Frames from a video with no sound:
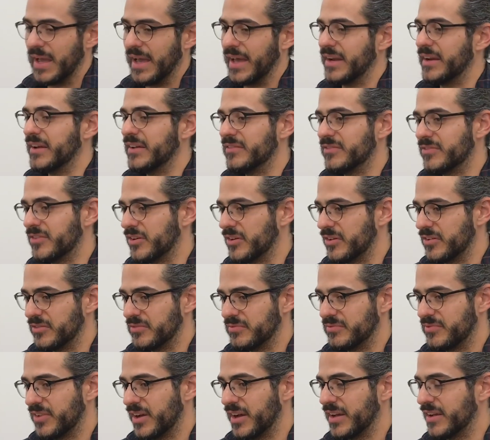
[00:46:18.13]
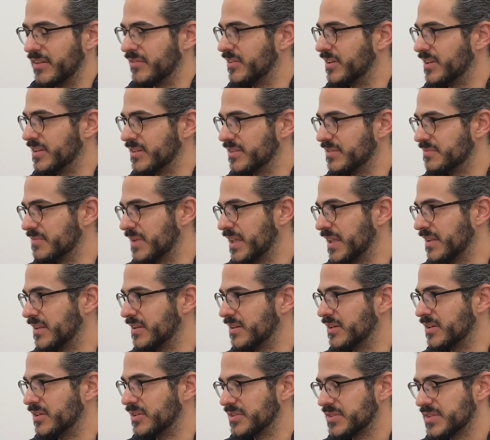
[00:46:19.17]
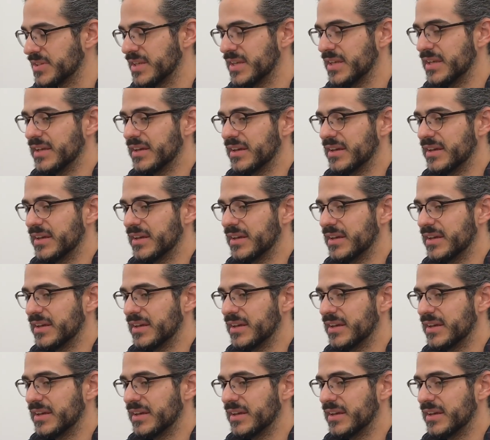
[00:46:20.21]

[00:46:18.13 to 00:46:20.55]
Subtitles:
at it for 5 to 8 years.